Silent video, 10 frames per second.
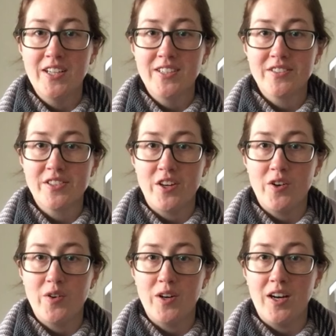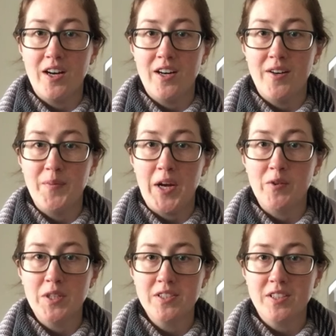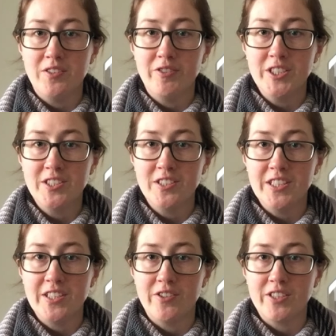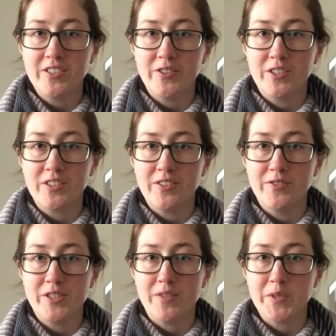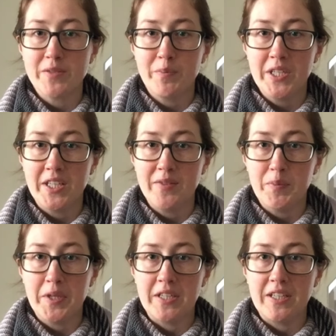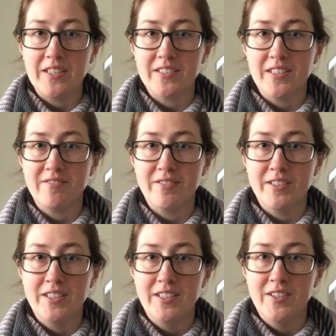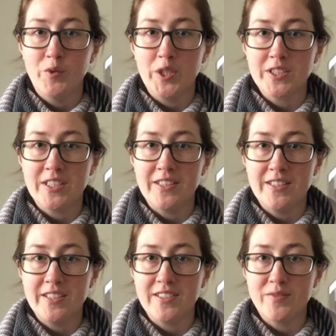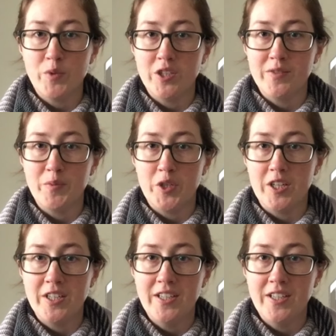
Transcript: So I was originally going to include some spinning, but as I've worked on things more and more,